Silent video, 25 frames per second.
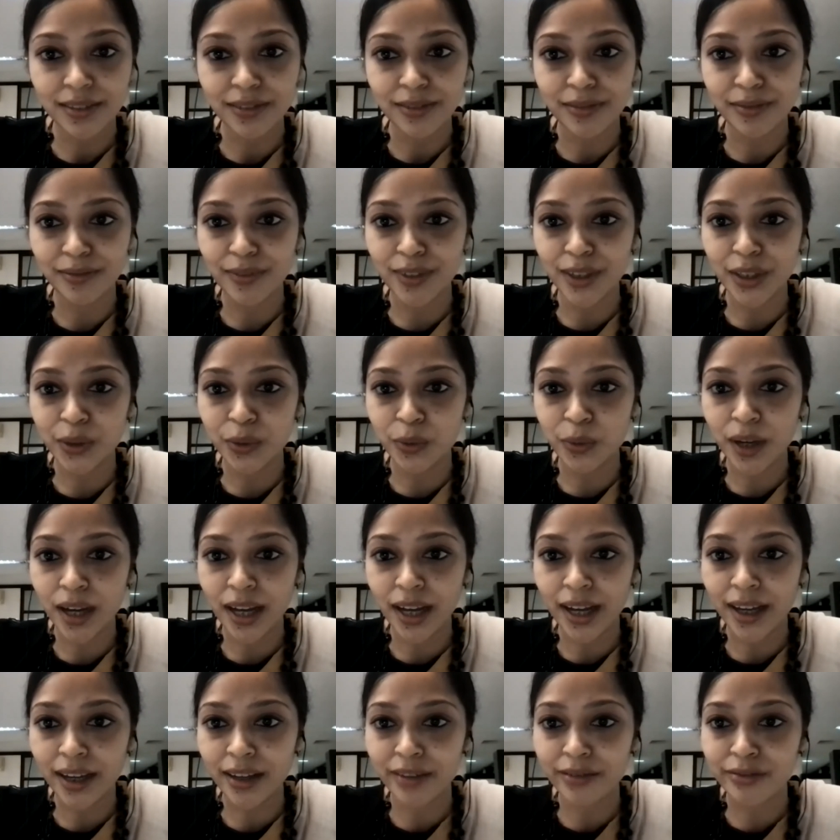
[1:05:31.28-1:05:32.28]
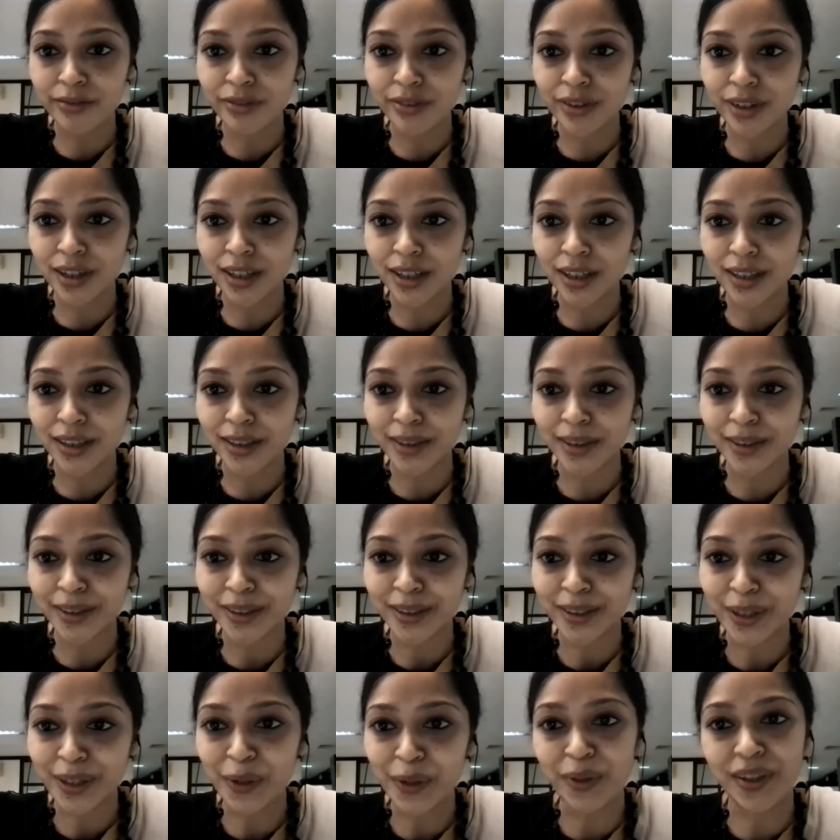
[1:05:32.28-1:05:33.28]
we do have,
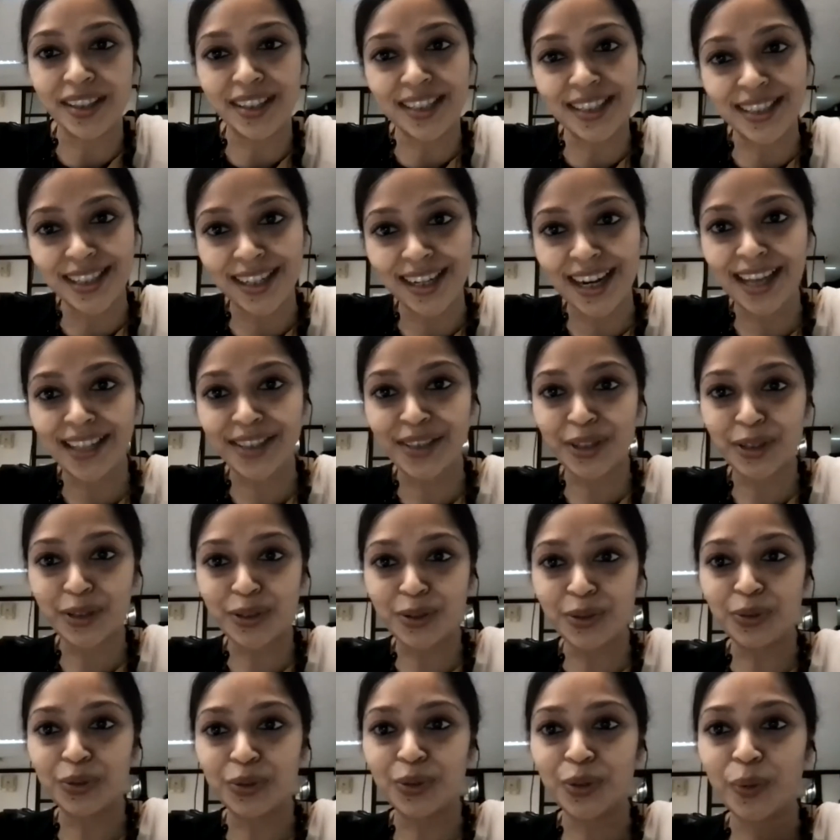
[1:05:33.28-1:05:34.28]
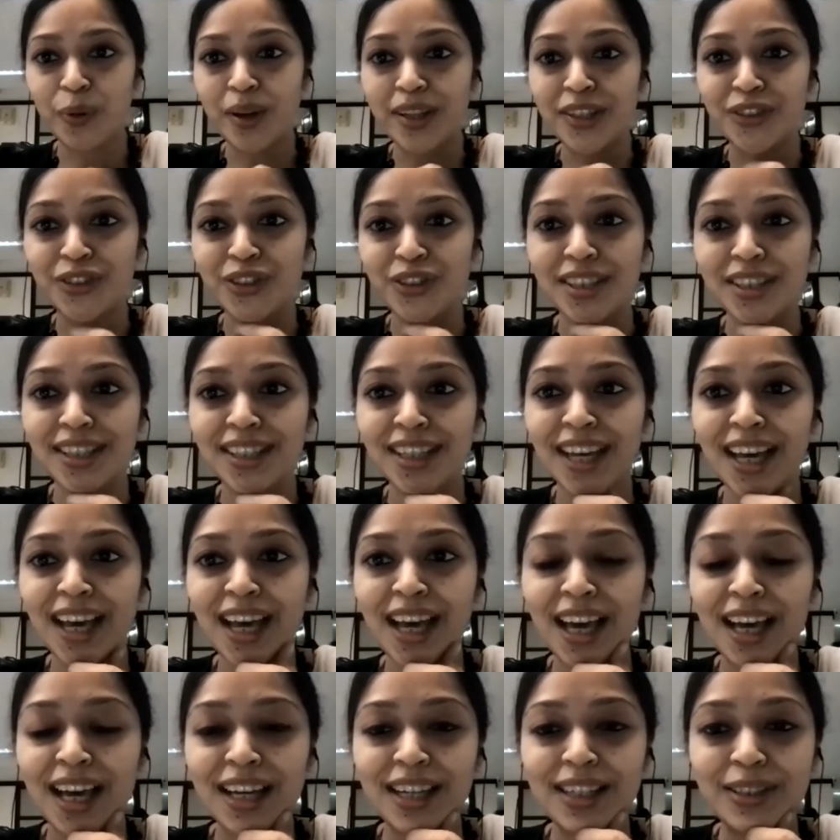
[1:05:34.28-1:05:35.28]
okay, these are answers to the question.
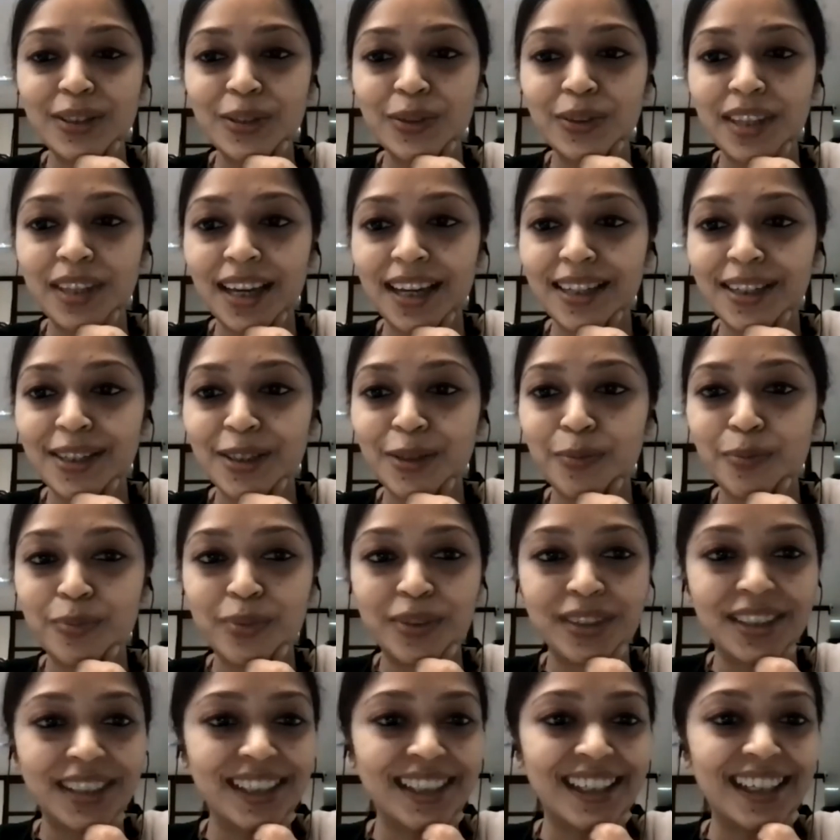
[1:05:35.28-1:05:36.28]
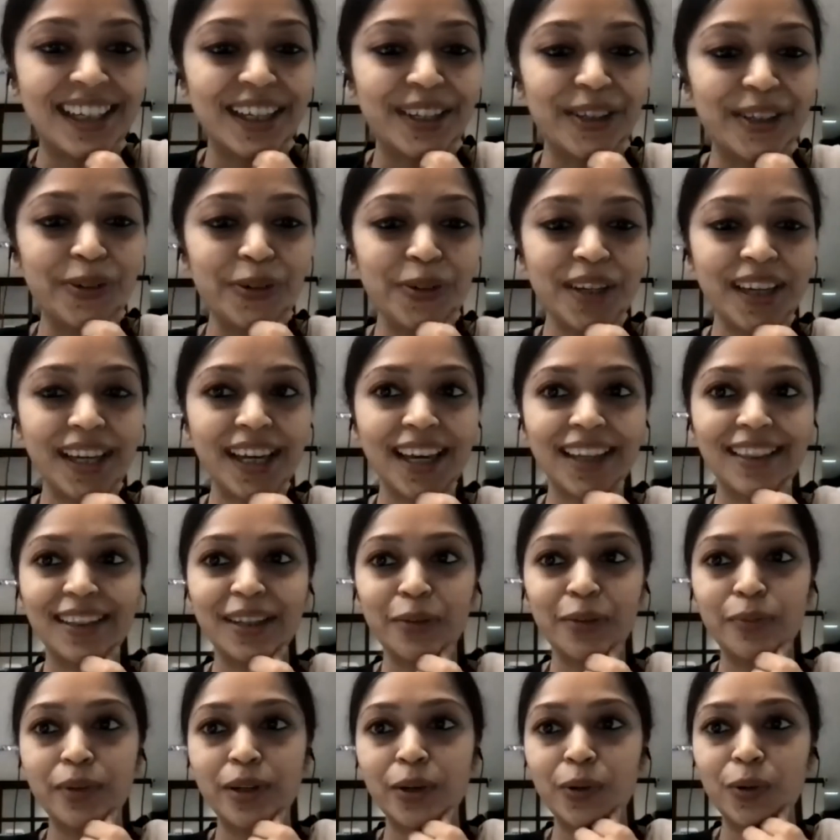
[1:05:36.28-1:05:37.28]
So that is pretty great. Okay, I
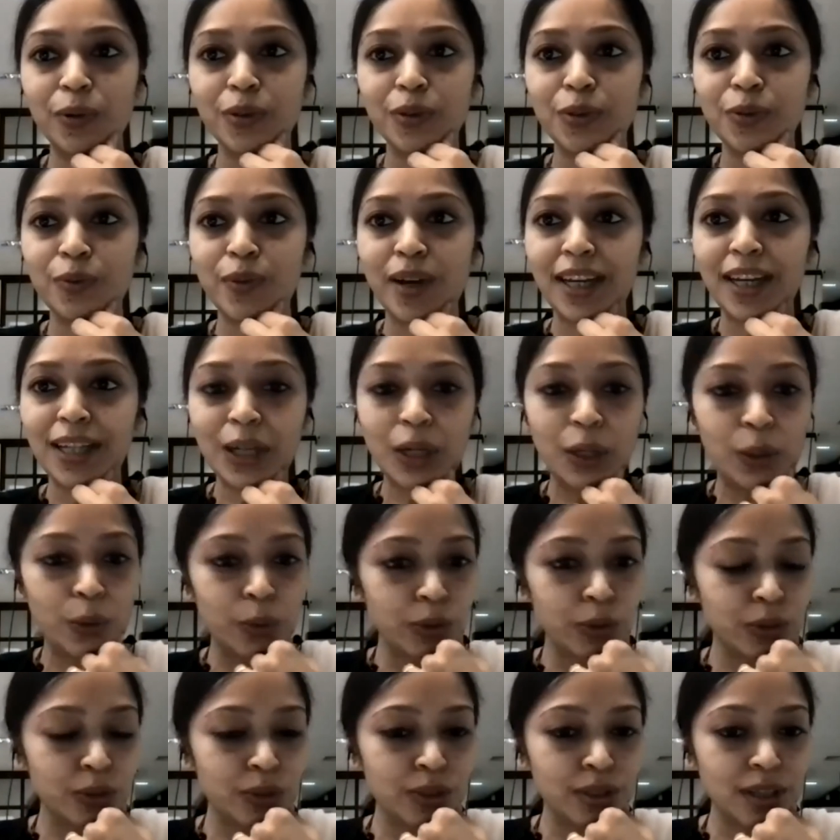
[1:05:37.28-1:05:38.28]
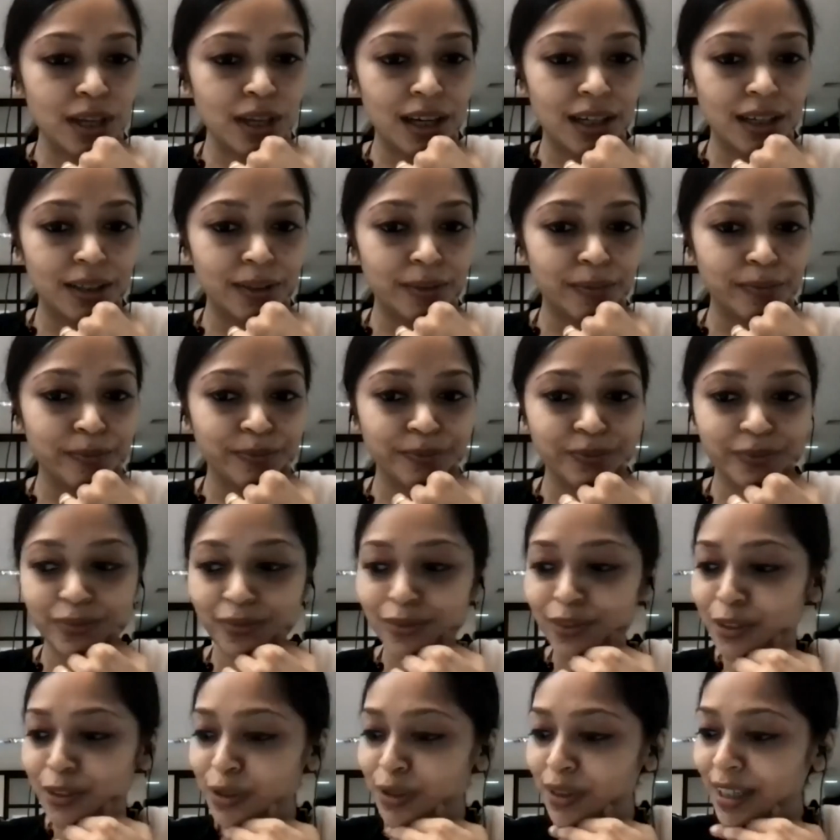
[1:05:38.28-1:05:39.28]
think we are also very close to
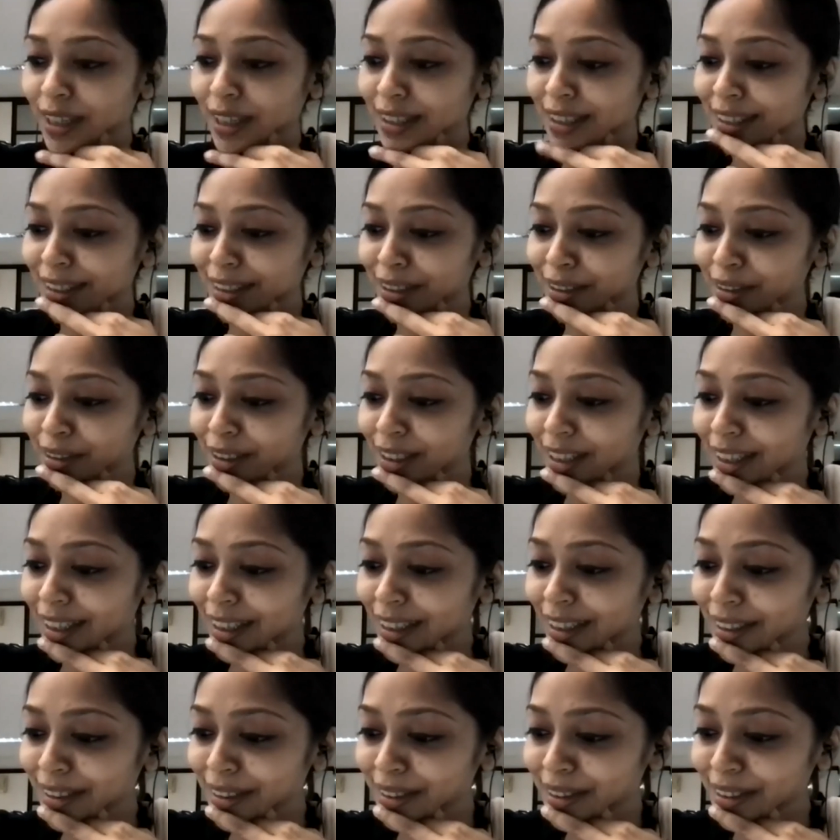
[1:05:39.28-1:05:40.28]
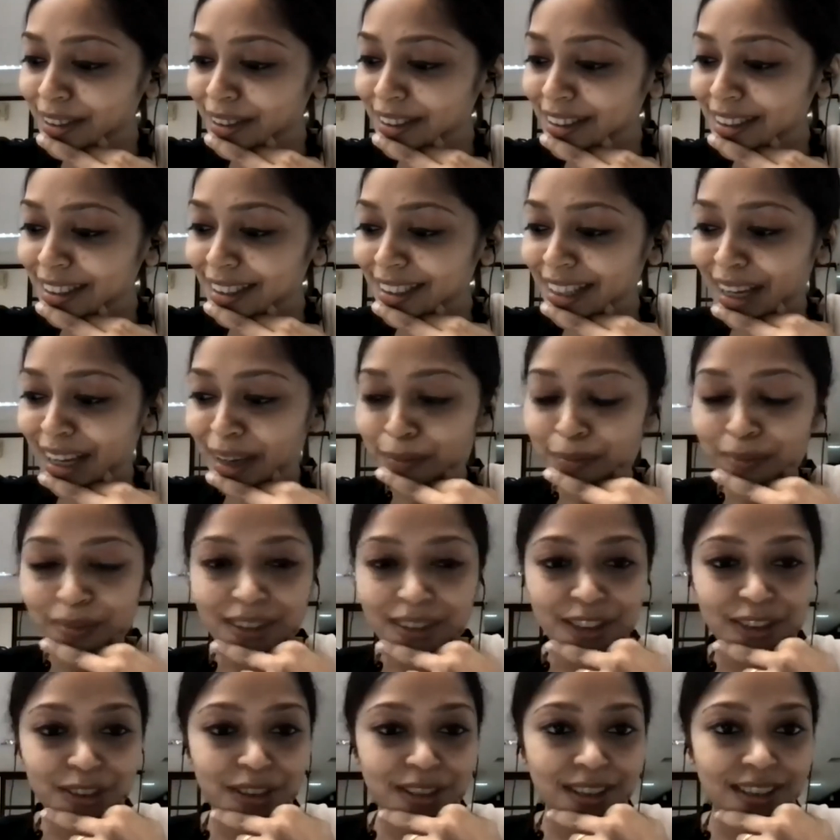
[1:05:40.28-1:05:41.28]
cutting the time
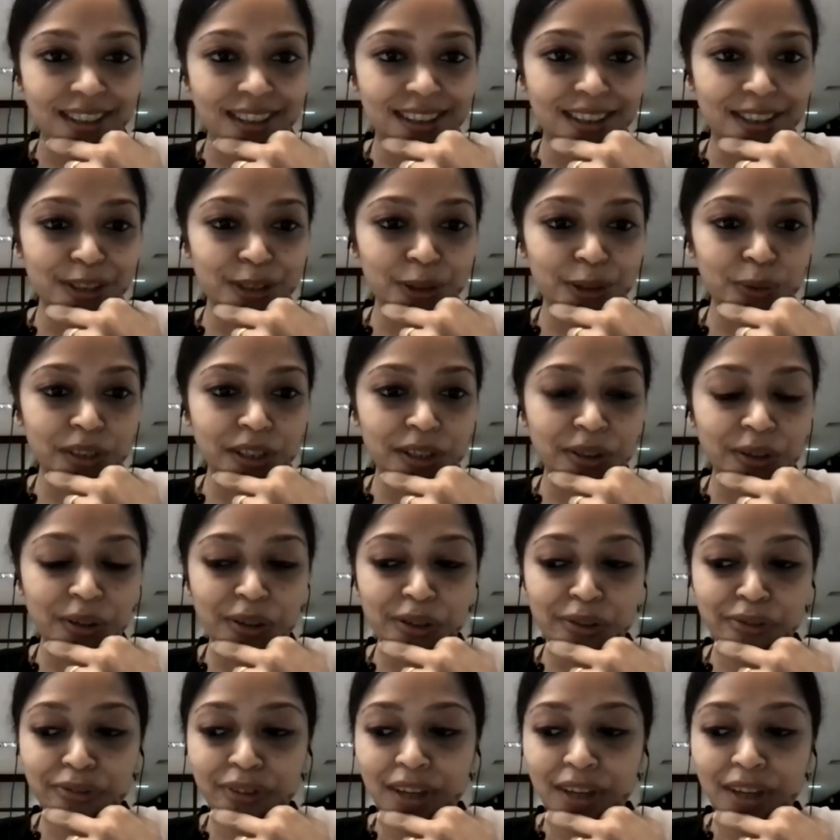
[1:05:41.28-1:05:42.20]
shooting off.